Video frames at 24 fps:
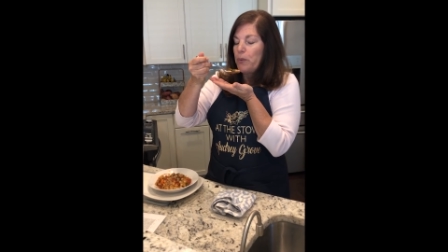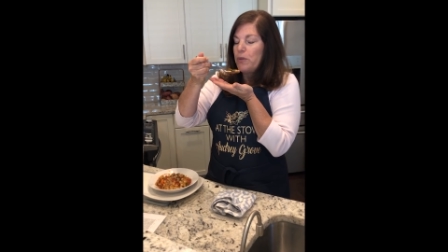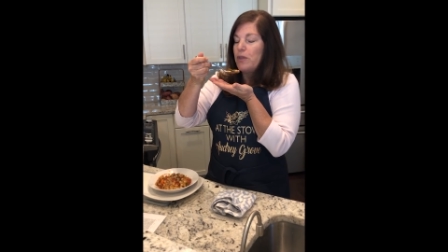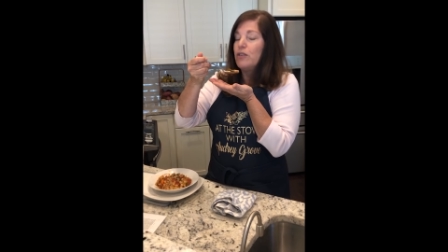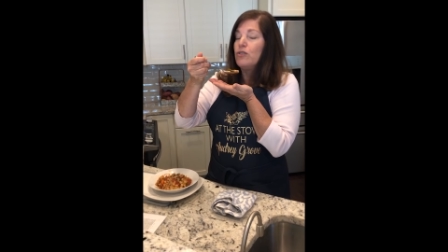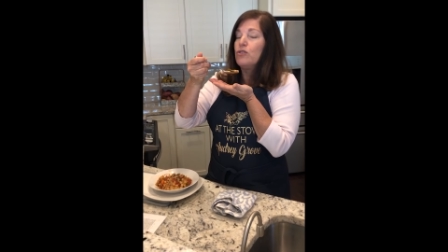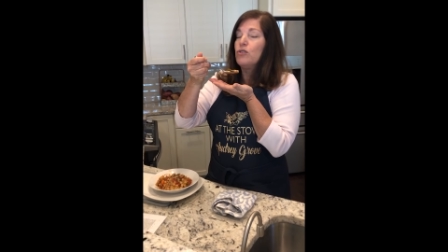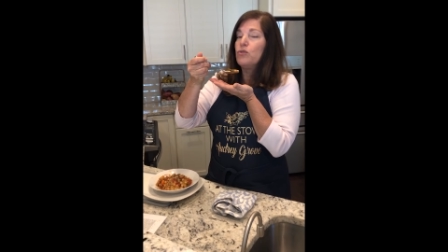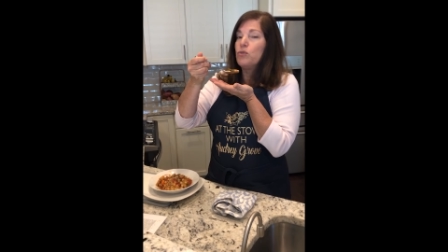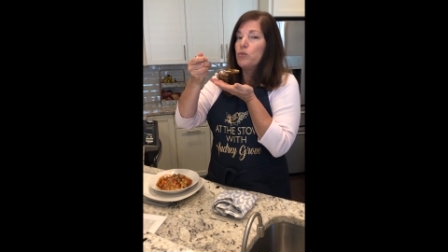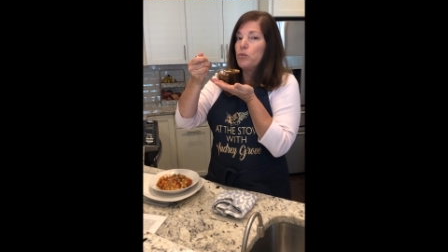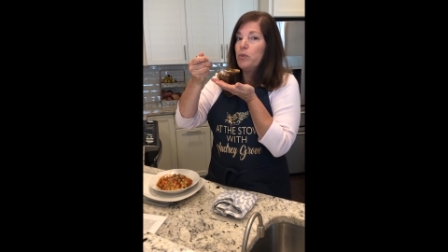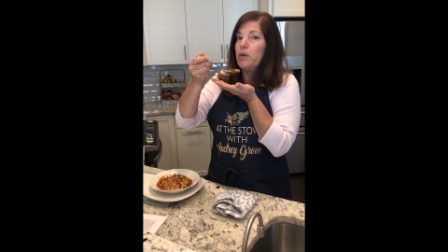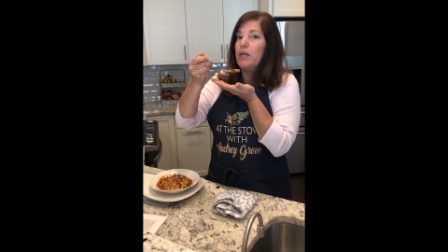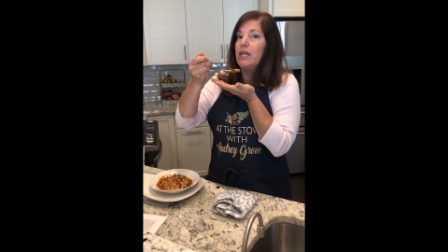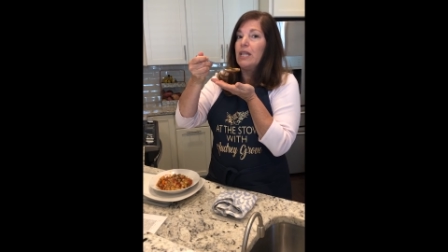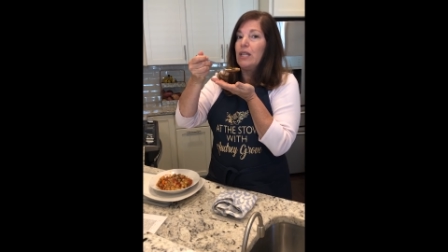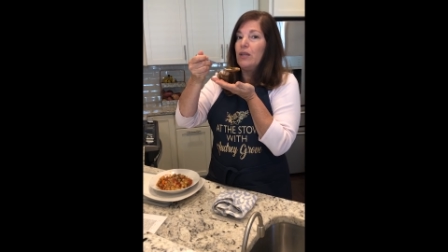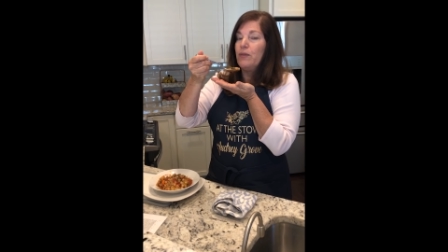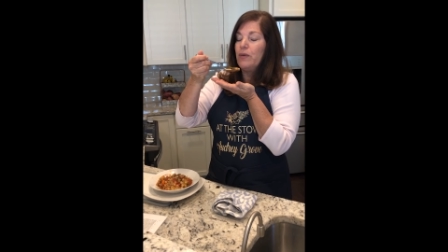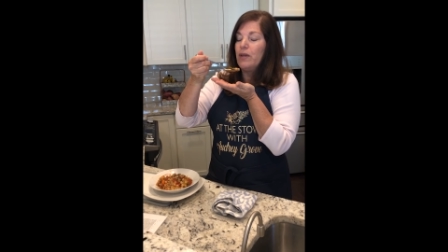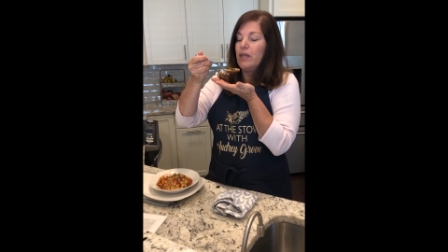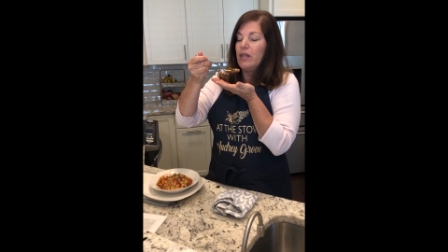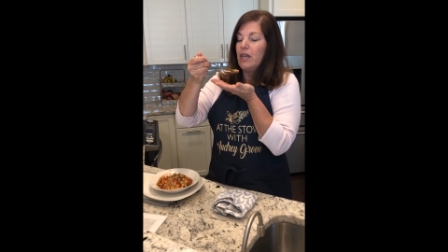This is
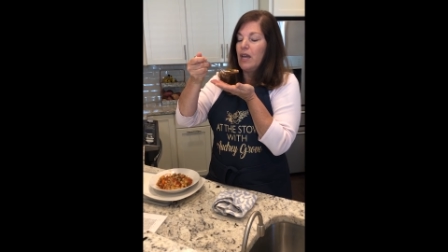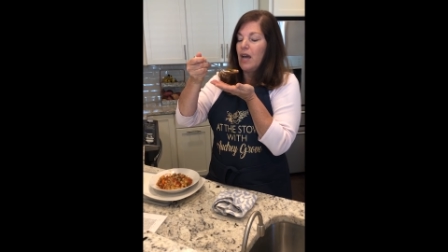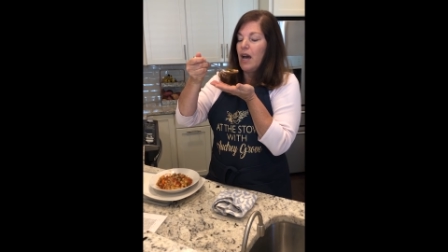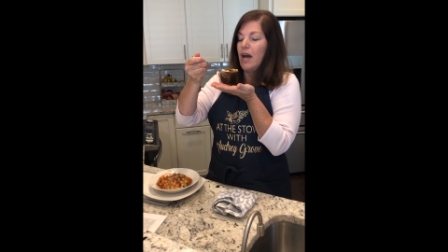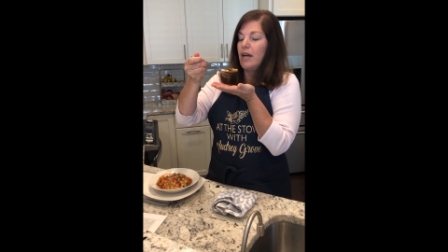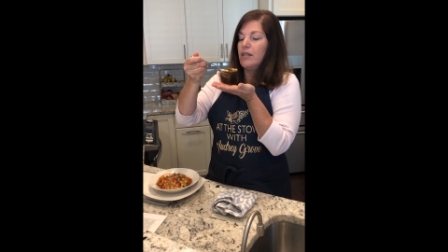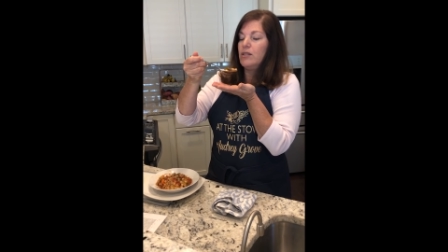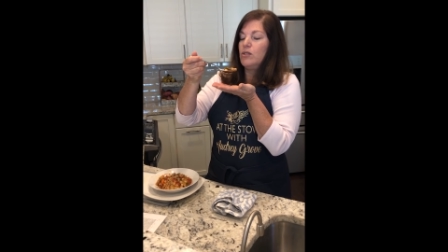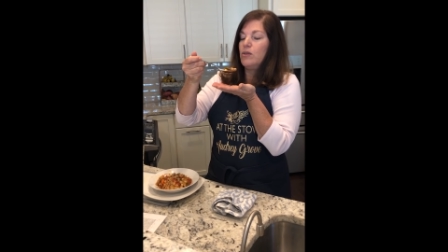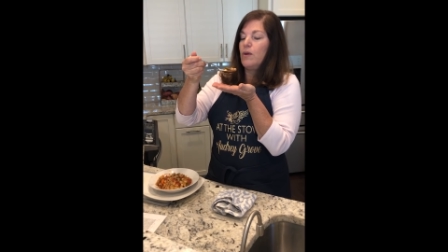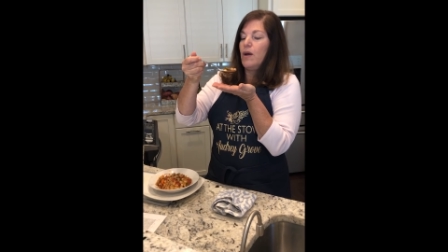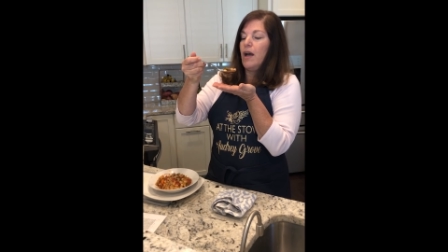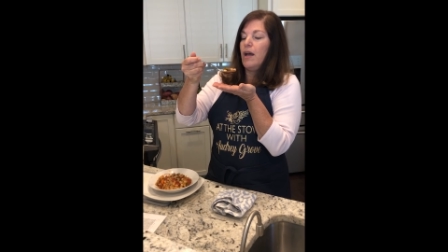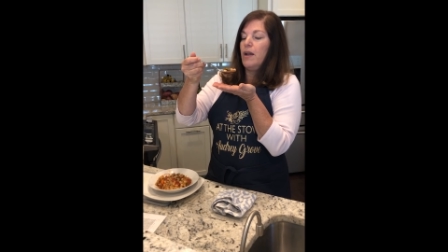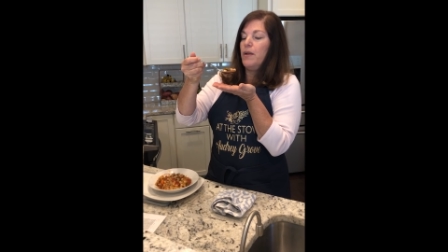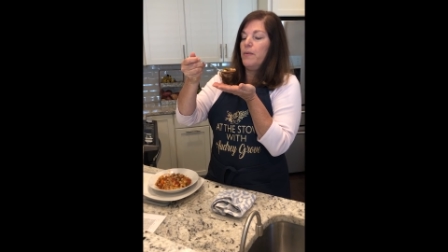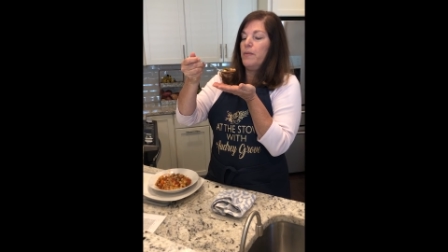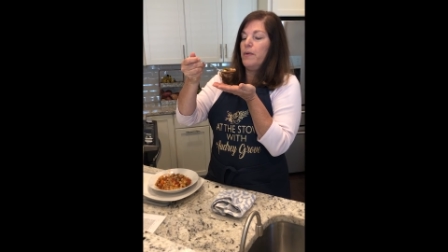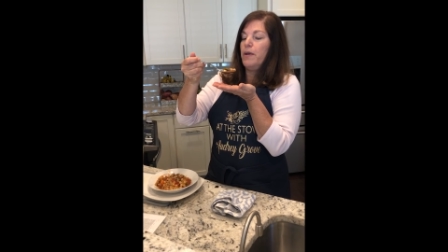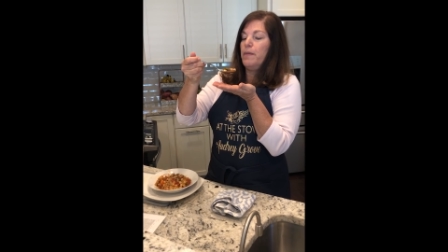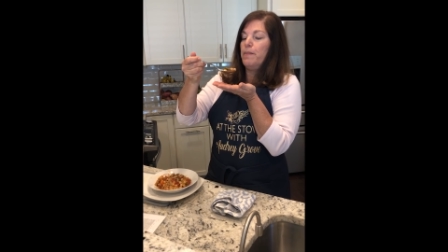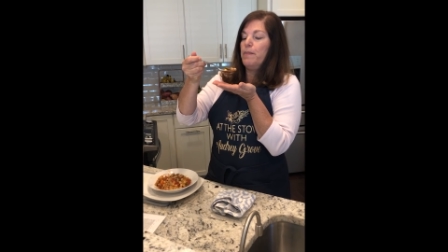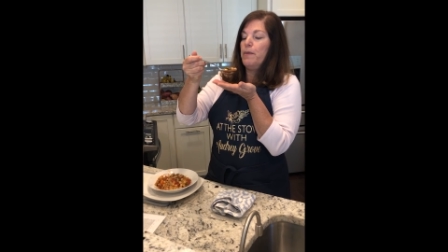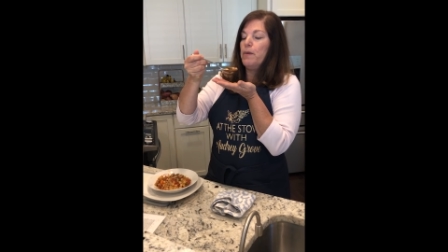really, really hot, so I
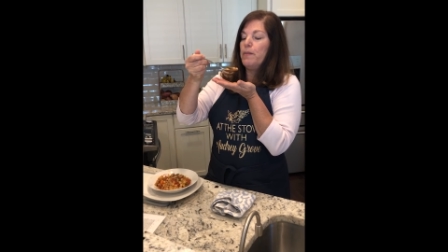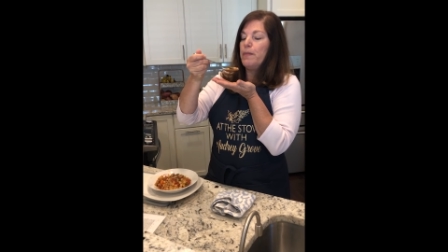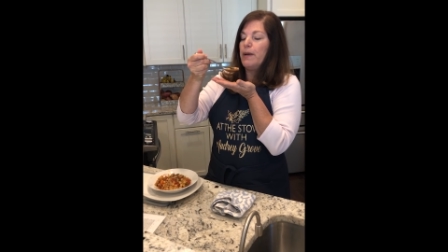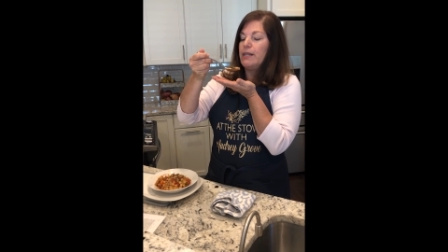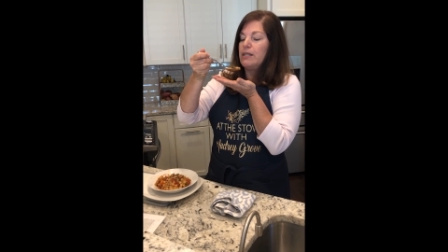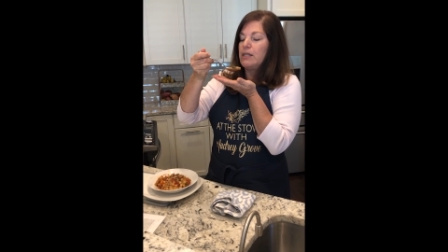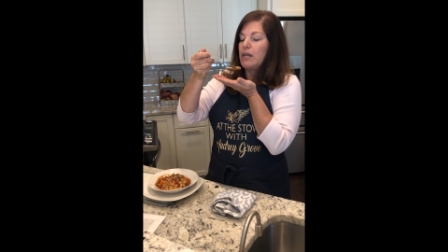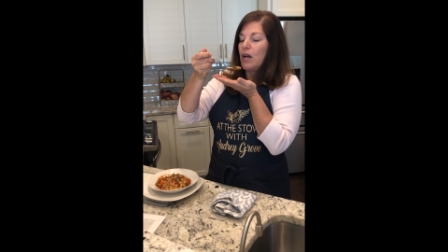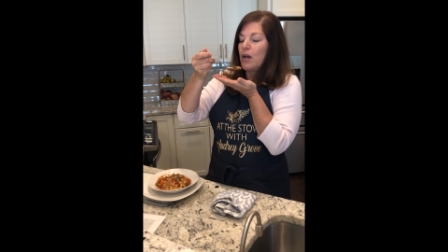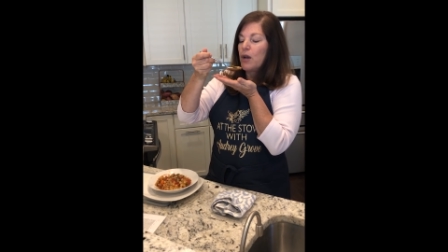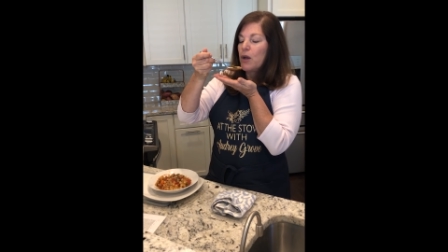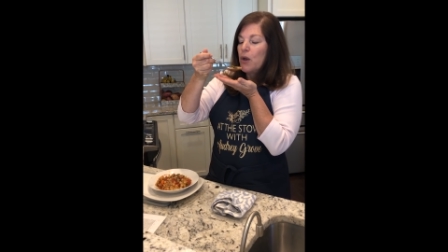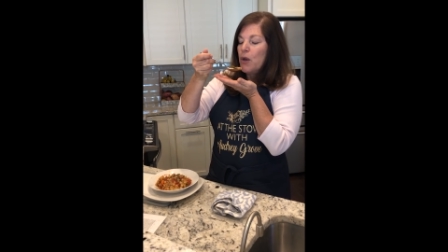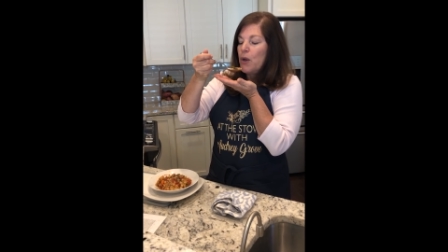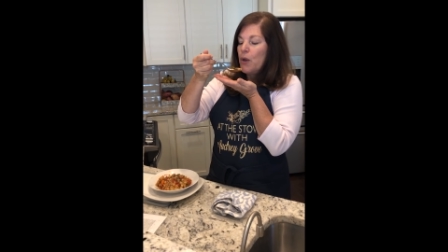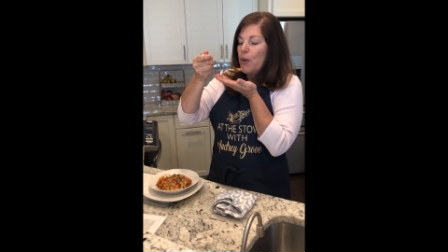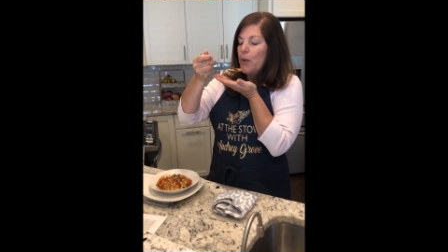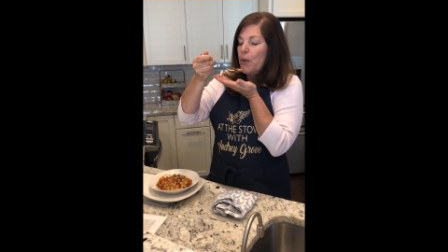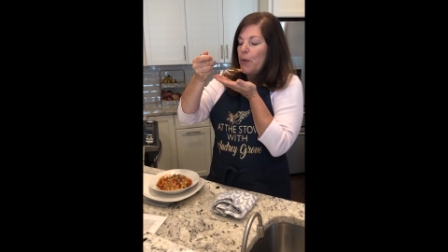don't wanna burn my tongue.